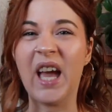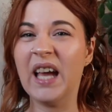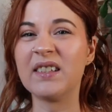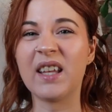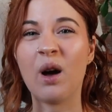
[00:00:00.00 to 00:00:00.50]

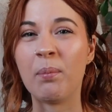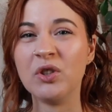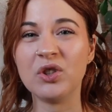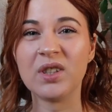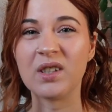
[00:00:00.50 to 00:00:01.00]
it's like a
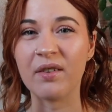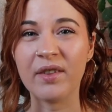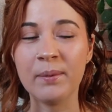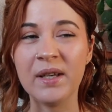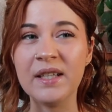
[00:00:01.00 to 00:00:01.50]
bunch of stuff
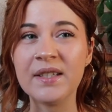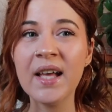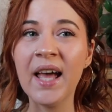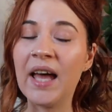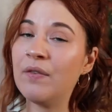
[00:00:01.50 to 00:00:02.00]
that we need
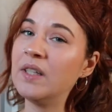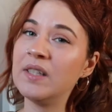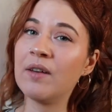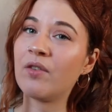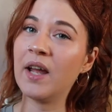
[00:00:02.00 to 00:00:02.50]
if
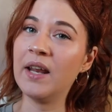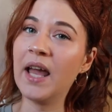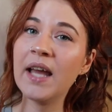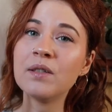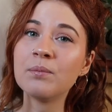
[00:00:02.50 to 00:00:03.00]
he's ever
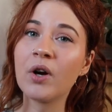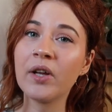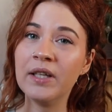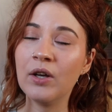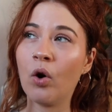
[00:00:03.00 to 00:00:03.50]
in edinburgh
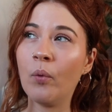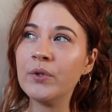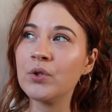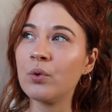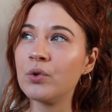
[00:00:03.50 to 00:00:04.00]
he
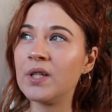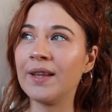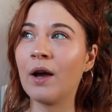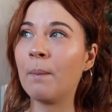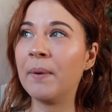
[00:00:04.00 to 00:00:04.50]
always goes to
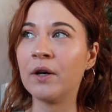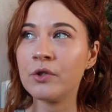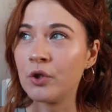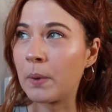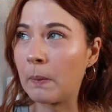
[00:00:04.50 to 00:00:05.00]
like a bigger
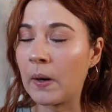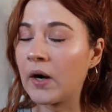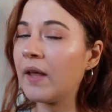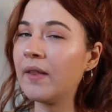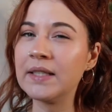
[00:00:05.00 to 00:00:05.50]

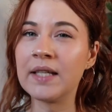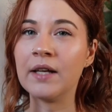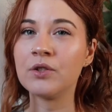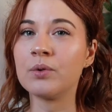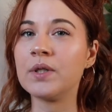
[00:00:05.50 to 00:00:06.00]
supermarket like
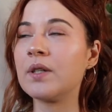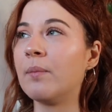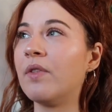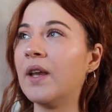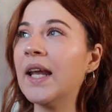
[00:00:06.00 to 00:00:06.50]
tesco or
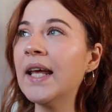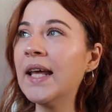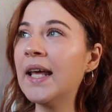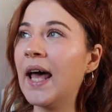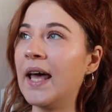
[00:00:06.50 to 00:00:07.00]
something
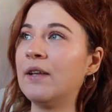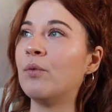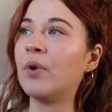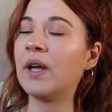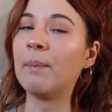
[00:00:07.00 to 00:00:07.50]
and he'll
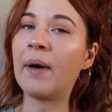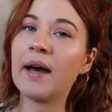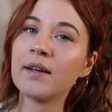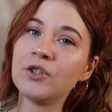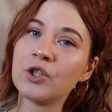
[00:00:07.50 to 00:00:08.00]
bring it
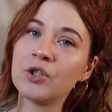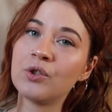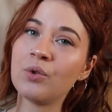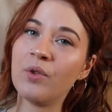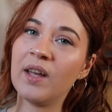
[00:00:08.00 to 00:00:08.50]
back
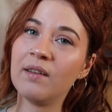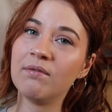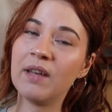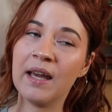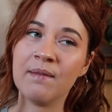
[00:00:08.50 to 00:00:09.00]
just so that
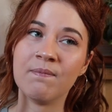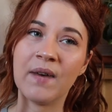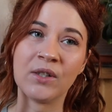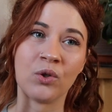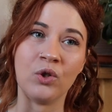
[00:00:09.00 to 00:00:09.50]
um,
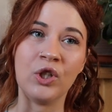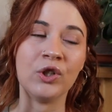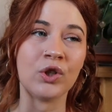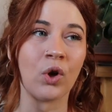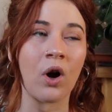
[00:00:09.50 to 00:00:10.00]
i don't know you
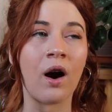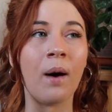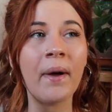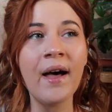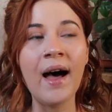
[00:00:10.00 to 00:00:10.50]
can stock
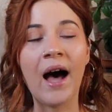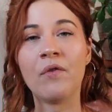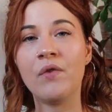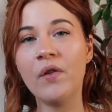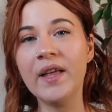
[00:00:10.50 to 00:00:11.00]
up
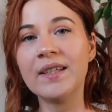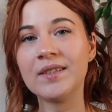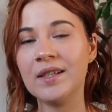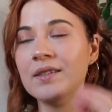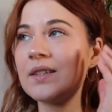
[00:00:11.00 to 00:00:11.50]
i feel like
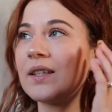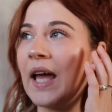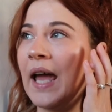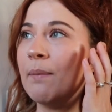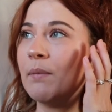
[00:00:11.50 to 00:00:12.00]
since
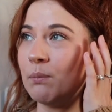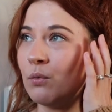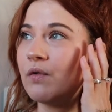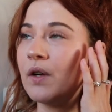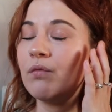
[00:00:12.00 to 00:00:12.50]
um,
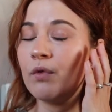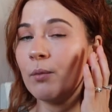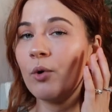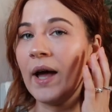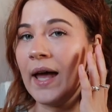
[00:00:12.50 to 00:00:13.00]
moving
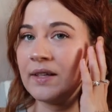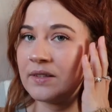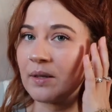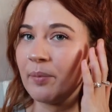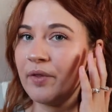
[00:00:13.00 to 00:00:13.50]
remote it
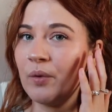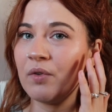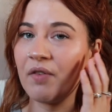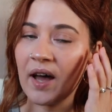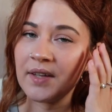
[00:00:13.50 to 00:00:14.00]
is something
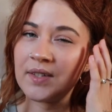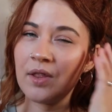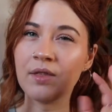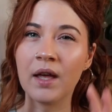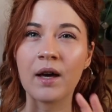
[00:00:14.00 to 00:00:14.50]
we've had to
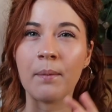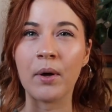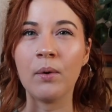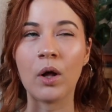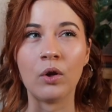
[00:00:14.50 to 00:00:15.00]
think
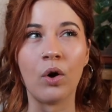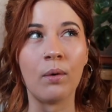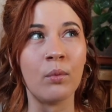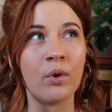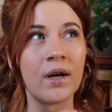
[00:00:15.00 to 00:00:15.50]
about a
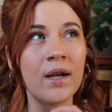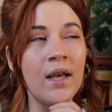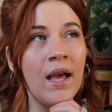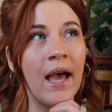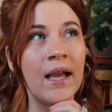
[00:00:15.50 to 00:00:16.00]
lot more
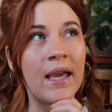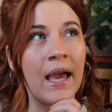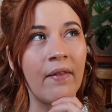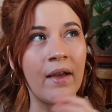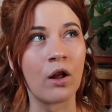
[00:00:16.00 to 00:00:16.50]
and
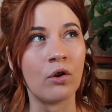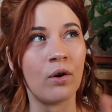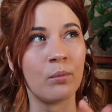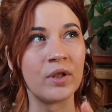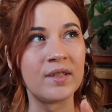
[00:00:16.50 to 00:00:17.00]
get like a
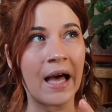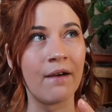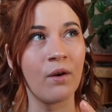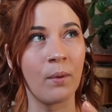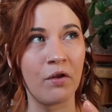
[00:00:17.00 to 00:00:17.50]
lot more
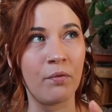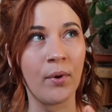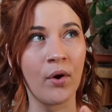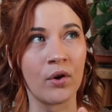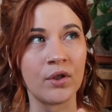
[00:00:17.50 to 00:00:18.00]
savvy with
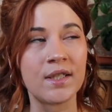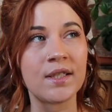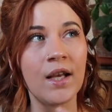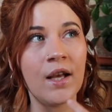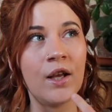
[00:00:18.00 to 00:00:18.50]

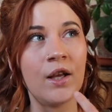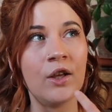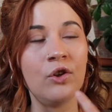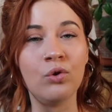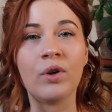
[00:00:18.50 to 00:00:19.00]
because
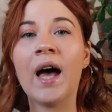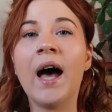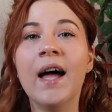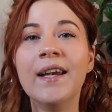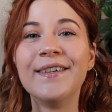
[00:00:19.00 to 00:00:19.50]
you
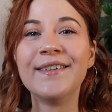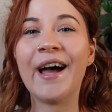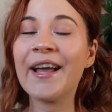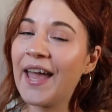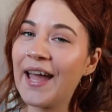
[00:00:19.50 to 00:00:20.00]
can
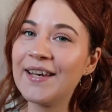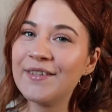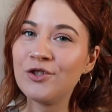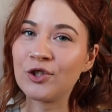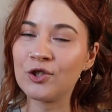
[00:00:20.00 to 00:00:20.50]

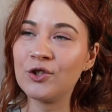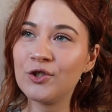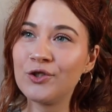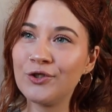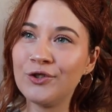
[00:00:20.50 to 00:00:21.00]
again just
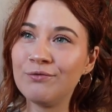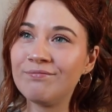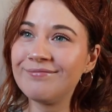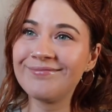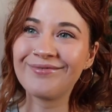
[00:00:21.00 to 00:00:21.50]

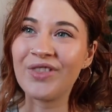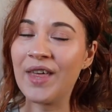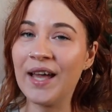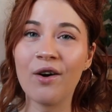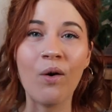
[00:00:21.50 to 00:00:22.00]

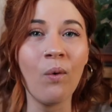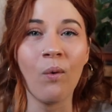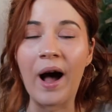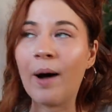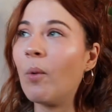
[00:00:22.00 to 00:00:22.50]
think
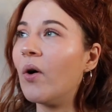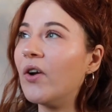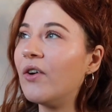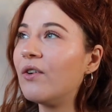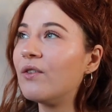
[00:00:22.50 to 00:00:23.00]
oh i
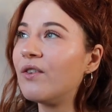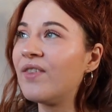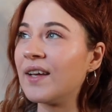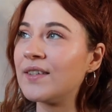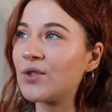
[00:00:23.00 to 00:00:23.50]
want
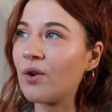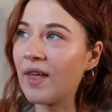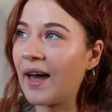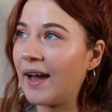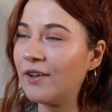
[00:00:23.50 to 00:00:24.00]
this or
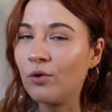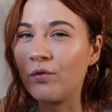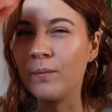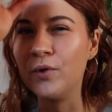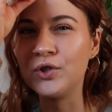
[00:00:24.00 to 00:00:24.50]
that, you know,
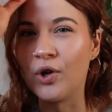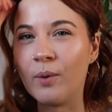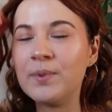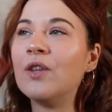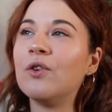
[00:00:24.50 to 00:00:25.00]
from the
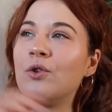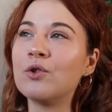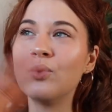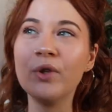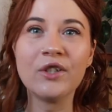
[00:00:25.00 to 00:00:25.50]
shops and
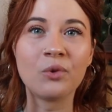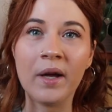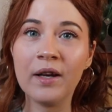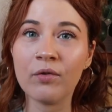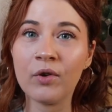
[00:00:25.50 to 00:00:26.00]
there's no like
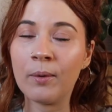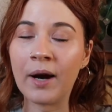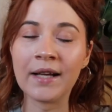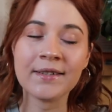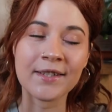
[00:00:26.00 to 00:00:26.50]
24
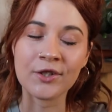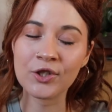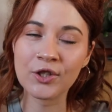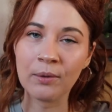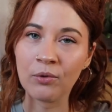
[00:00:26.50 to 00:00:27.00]
hour Asda
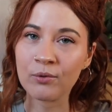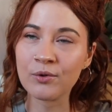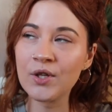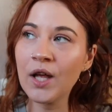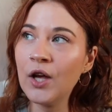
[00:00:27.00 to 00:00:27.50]
just down the
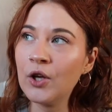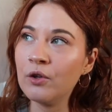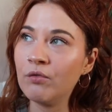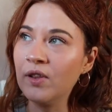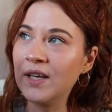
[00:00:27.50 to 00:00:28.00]
road.
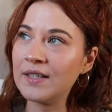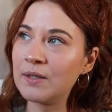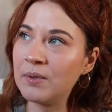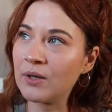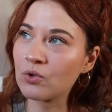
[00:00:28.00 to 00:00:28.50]
You really need
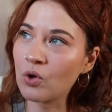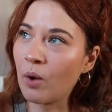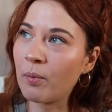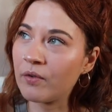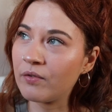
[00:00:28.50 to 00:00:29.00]
to be on
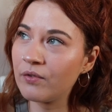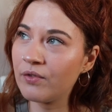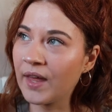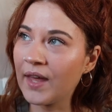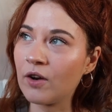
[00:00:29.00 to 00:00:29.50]
top of
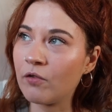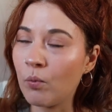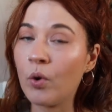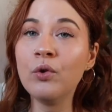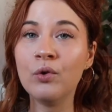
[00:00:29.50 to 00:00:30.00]
thinking
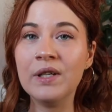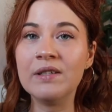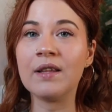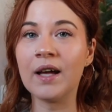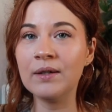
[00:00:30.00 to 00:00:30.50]
of what you
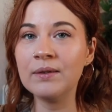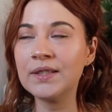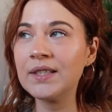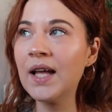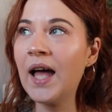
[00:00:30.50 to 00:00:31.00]
need in the
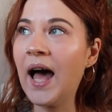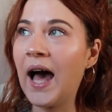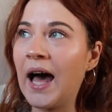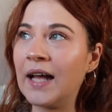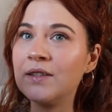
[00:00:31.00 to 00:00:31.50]
house
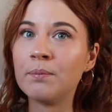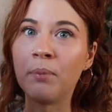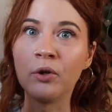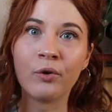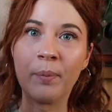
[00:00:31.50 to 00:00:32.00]
and
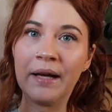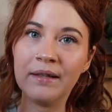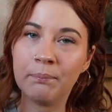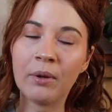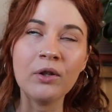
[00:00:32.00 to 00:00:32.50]
bulk
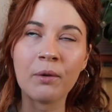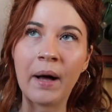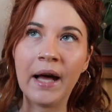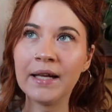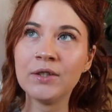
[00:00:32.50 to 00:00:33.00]
buy. Bulk
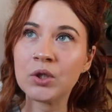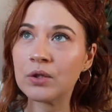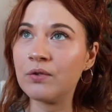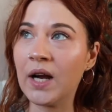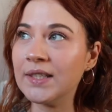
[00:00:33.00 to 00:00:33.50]
buy is
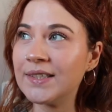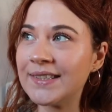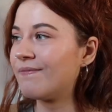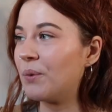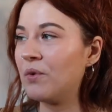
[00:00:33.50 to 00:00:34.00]
your
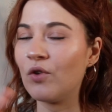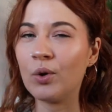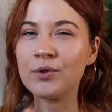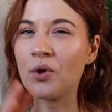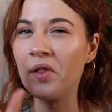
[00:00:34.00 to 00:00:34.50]
friend. We've
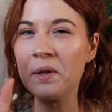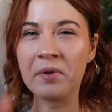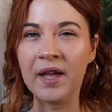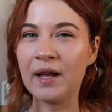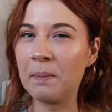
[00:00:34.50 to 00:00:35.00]
always got like
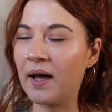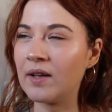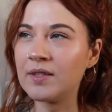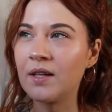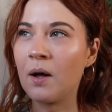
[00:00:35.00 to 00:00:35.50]
plenty of
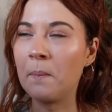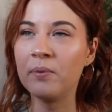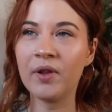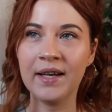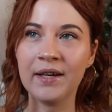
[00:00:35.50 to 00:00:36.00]
pasta,
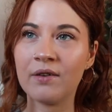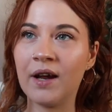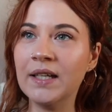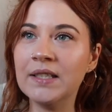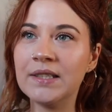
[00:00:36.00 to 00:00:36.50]
plenty of
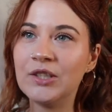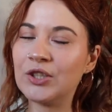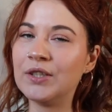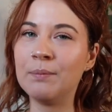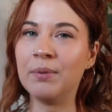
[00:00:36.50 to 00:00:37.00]
rice,
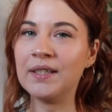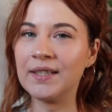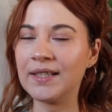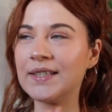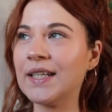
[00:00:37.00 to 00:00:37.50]
just the
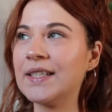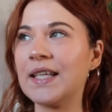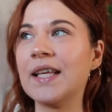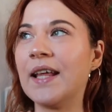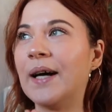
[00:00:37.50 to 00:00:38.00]
basics, things
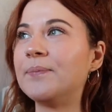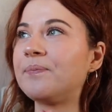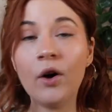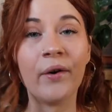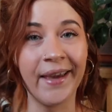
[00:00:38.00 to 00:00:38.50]
like that.
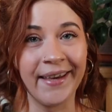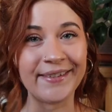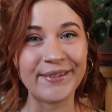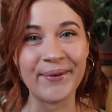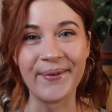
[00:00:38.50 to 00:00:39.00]

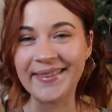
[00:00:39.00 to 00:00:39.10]
Okay, so